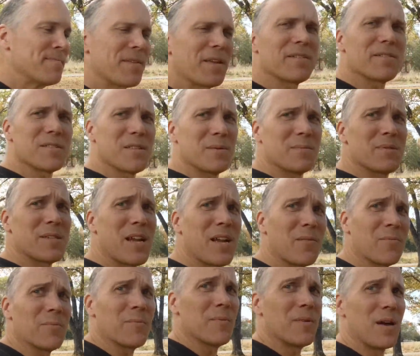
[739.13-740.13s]
Just thumbs
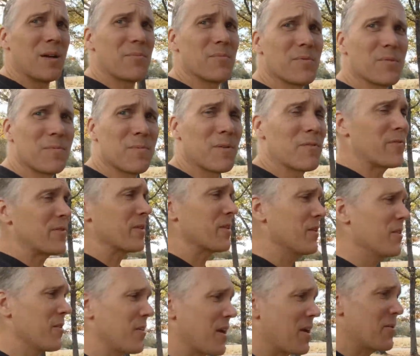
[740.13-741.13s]
down. I'm
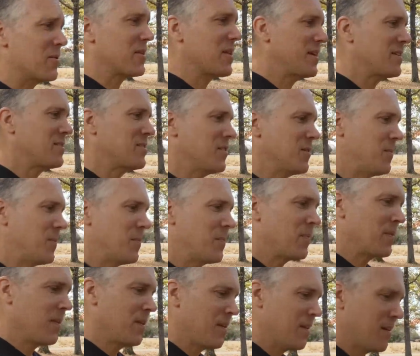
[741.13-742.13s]
perfectly okay with that too.
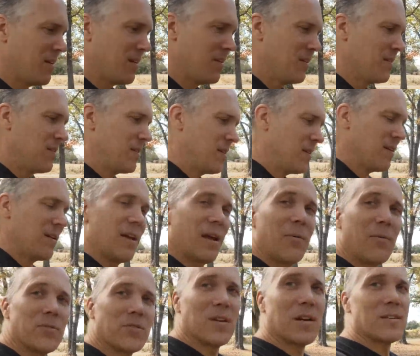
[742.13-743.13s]
And
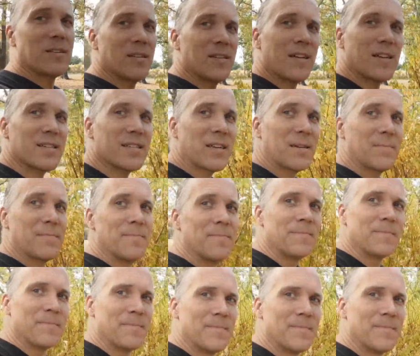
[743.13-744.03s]
we'll talk to you next time.